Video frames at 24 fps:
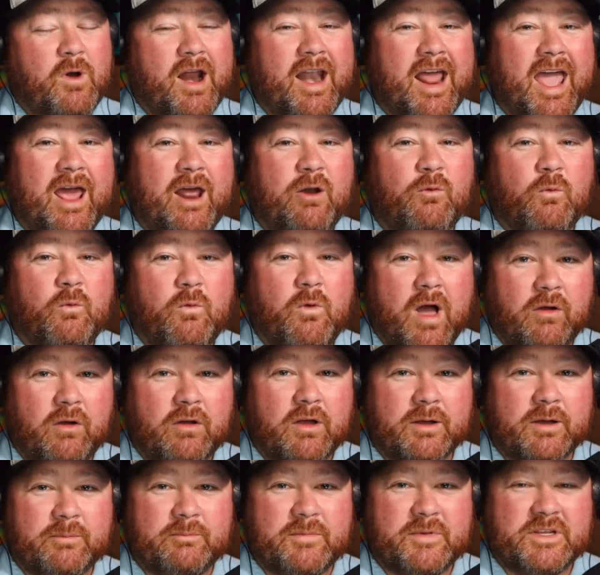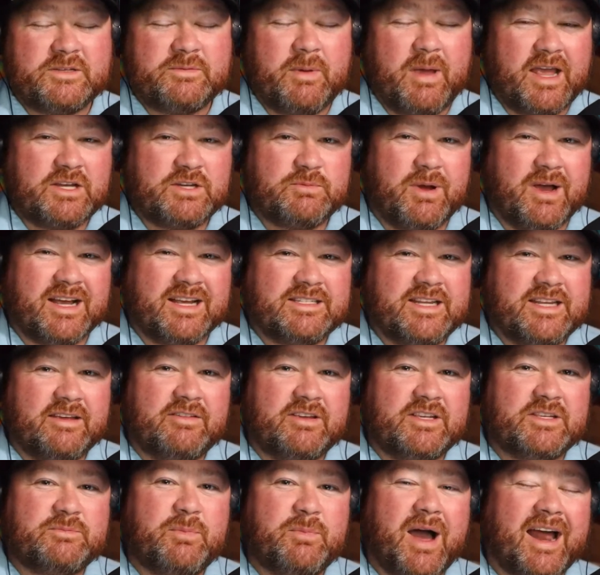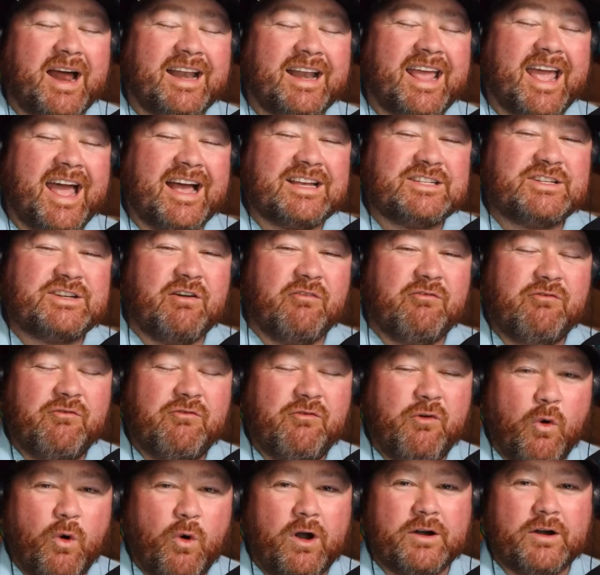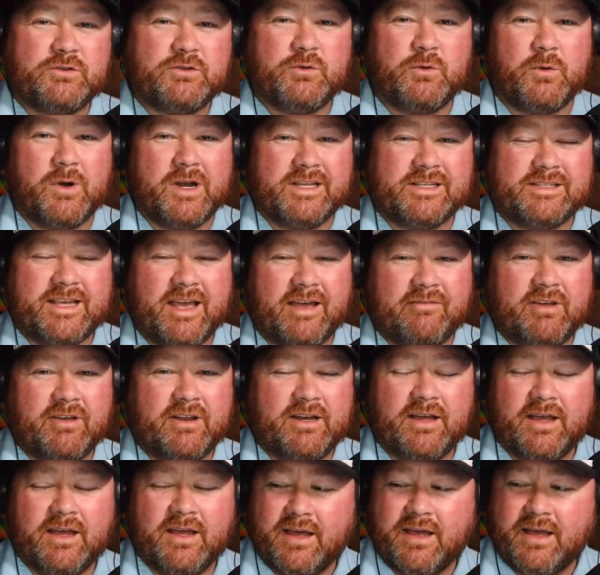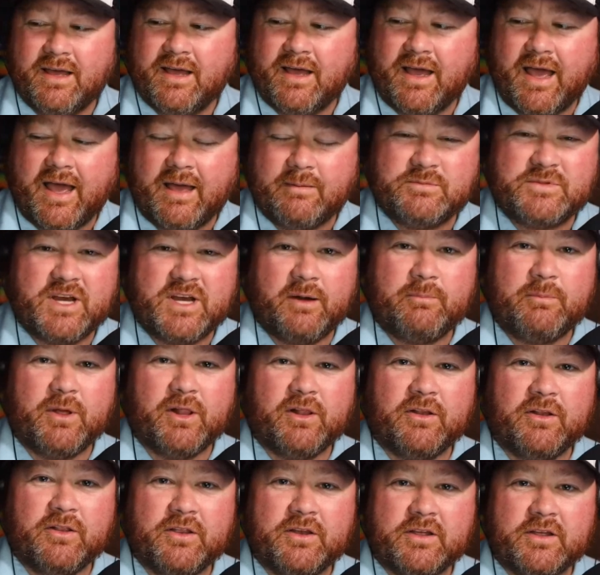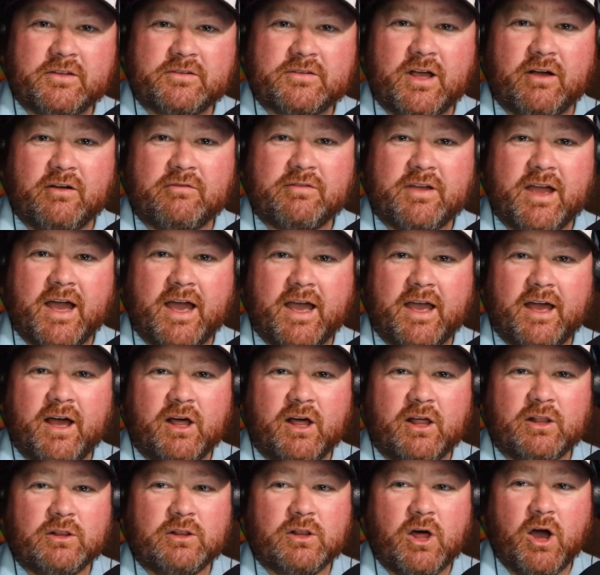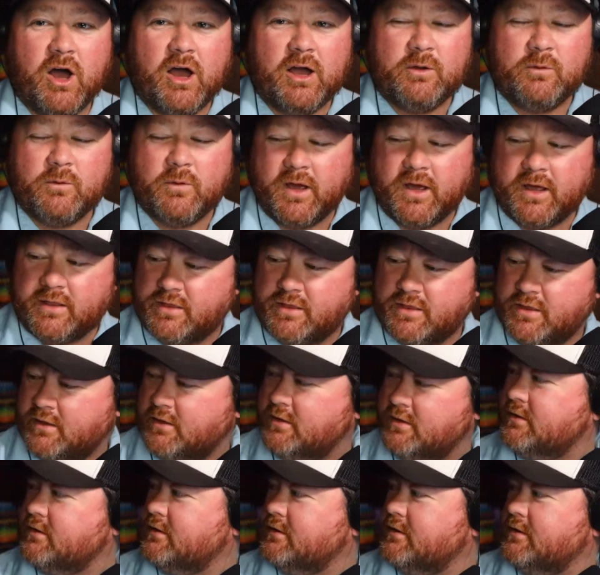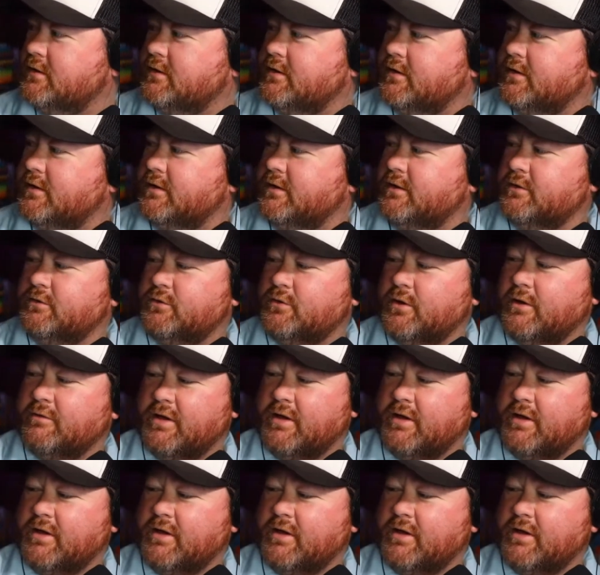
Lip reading: and welcome to SmashBox TV's podcast 427. I'm Terry Miller, the disc golf guy, along with, do I have a